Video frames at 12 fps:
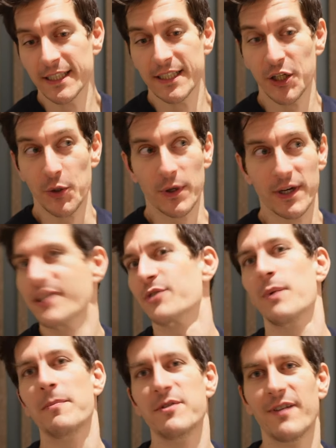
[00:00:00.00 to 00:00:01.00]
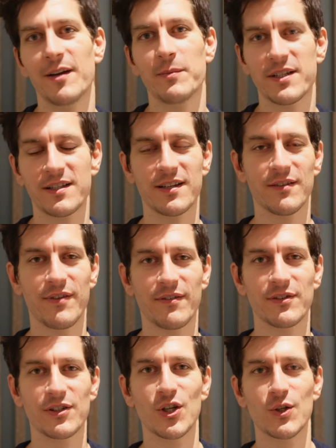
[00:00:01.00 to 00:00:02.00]
who are into web development and have
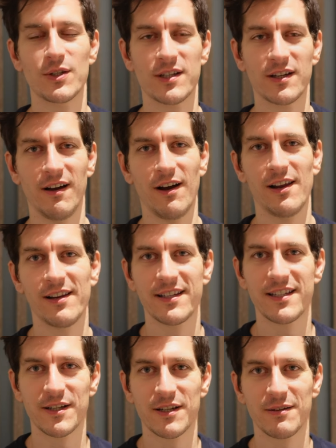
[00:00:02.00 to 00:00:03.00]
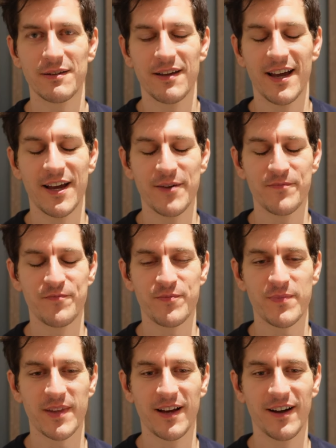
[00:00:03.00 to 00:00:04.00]
ever used a highlighting um,
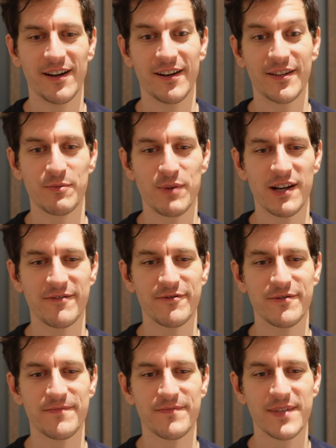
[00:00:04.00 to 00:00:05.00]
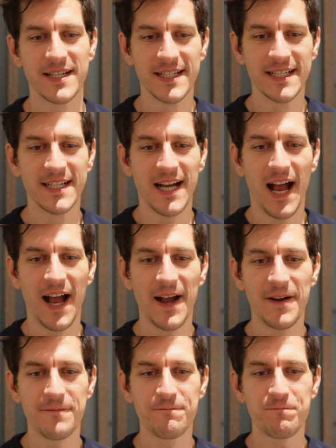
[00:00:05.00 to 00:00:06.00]
highlighting platform.
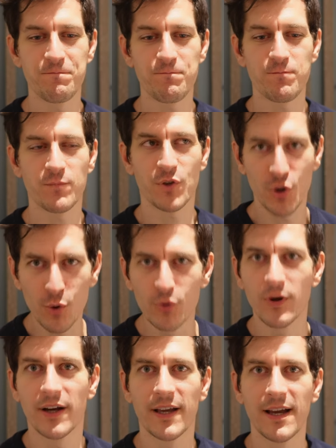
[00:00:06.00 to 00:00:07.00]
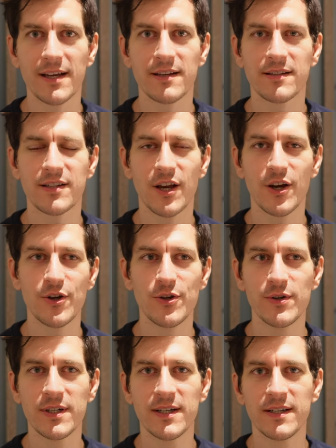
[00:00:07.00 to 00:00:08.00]
Um, cool. Okay,
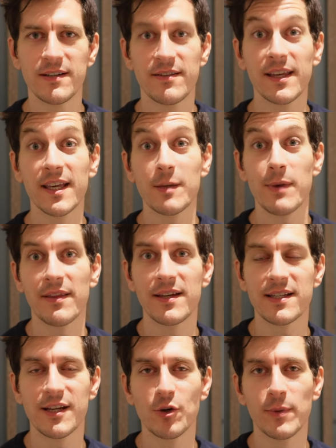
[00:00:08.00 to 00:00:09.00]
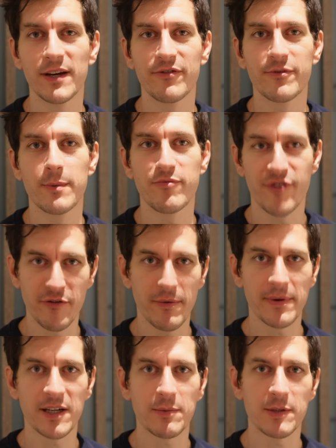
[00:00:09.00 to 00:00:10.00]
so thinking about these a little bit from a
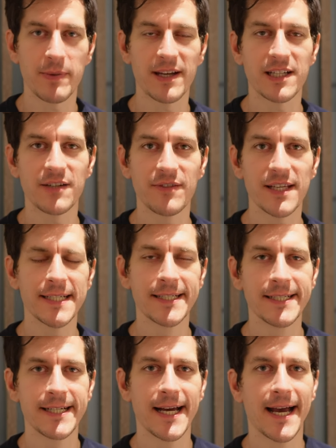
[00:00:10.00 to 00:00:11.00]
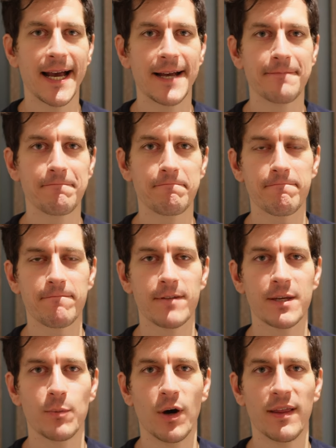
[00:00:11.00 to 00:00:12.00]
programming perspective, then um,
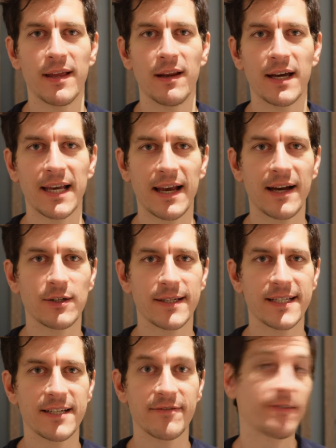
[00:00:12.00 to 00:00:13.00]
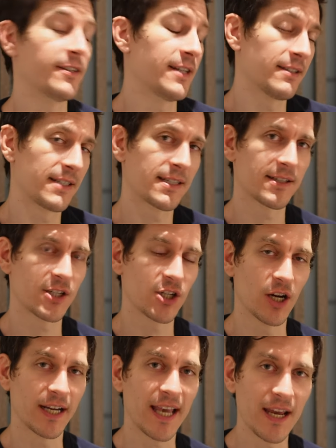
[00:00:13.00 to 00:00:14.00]
what are they like? How do they differ? Let's
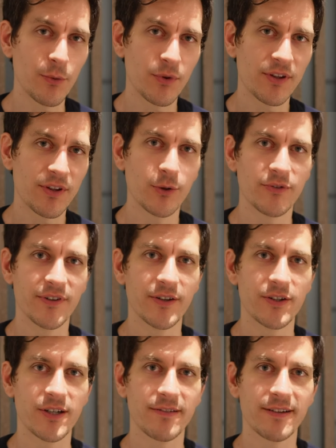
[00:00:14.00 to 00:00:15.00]
start again with Cold Fusion.